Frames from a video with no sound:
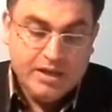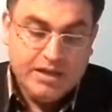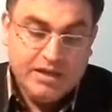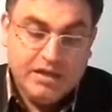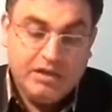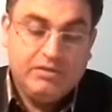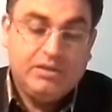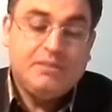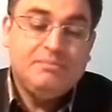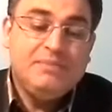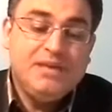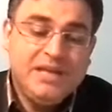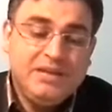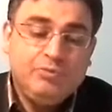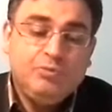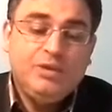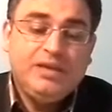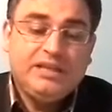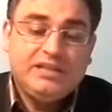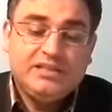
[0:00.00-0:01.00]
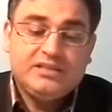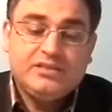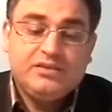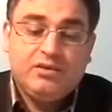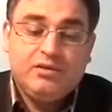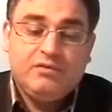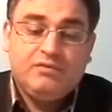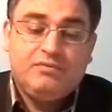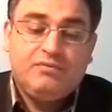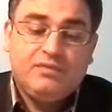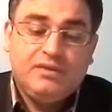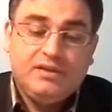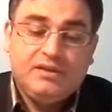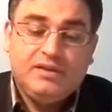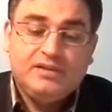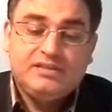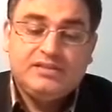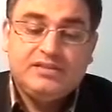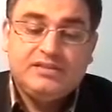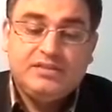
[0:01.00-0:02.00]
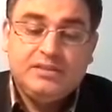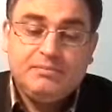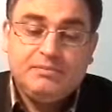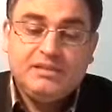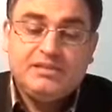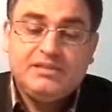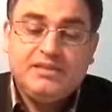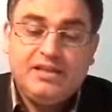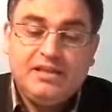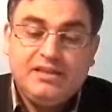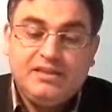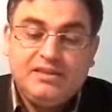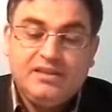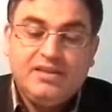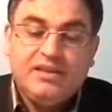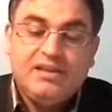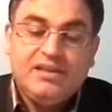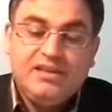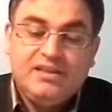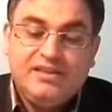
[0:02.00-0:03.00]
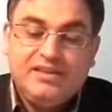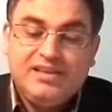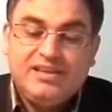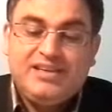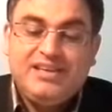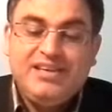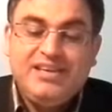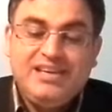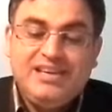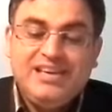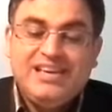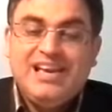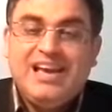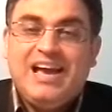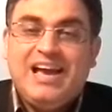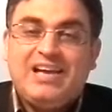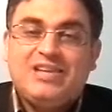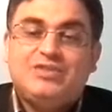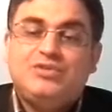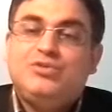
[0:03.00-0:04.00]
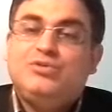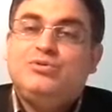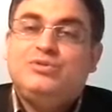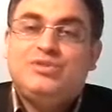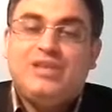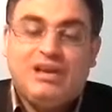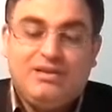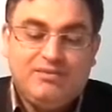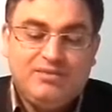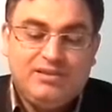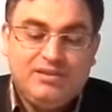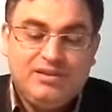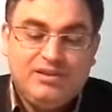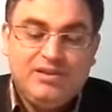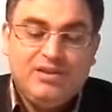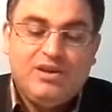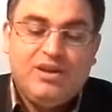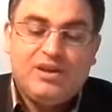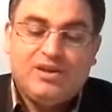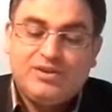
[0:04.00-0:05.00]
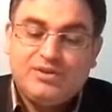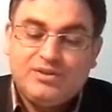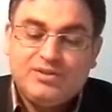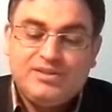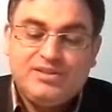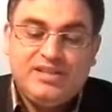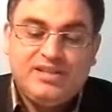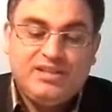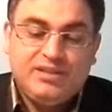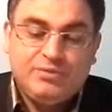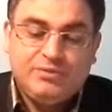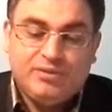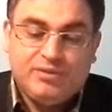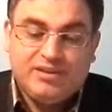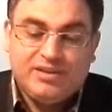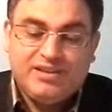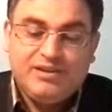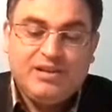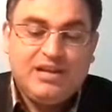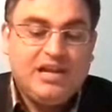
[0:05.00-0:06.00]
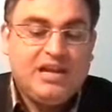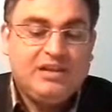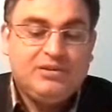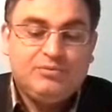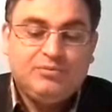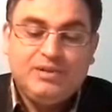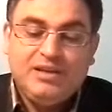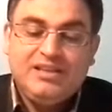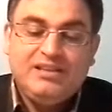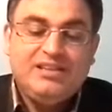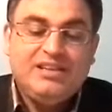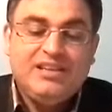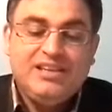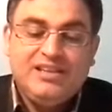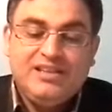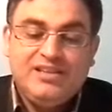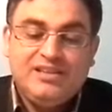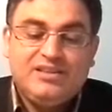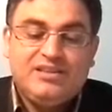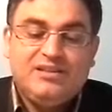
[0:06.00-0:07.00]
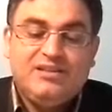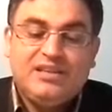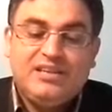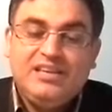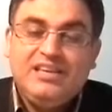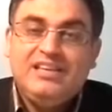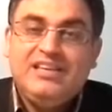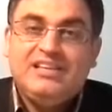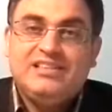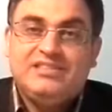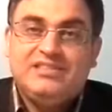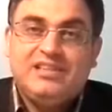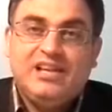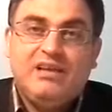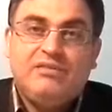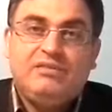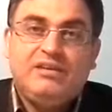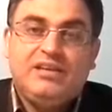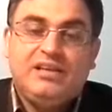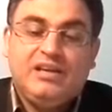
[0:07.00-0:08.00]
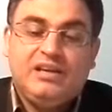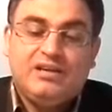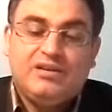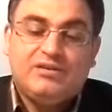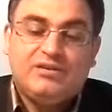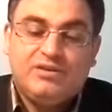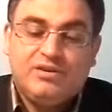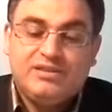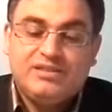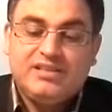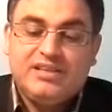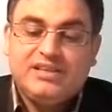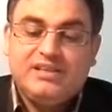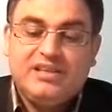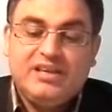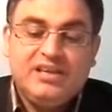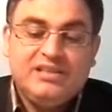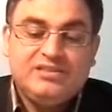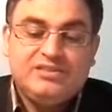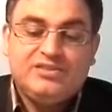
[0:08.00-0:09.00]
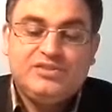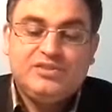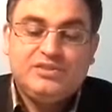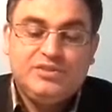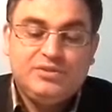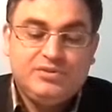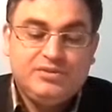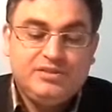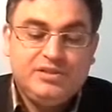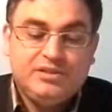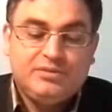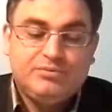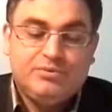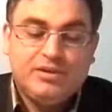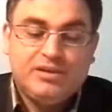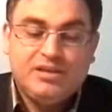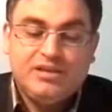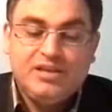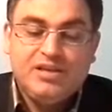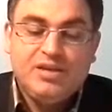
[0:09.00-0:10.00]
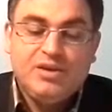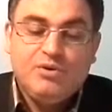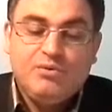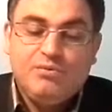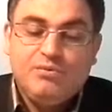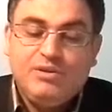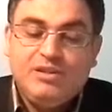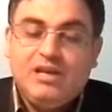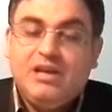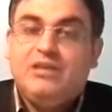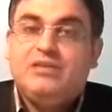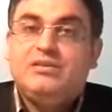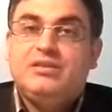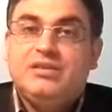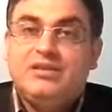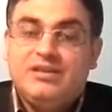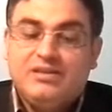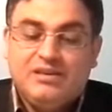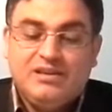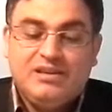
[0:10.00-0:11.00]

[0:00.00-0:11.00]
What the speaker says: Now, the main weakness of the system is that the key has to travel across the network. And when the key is traveling across an unsecured network without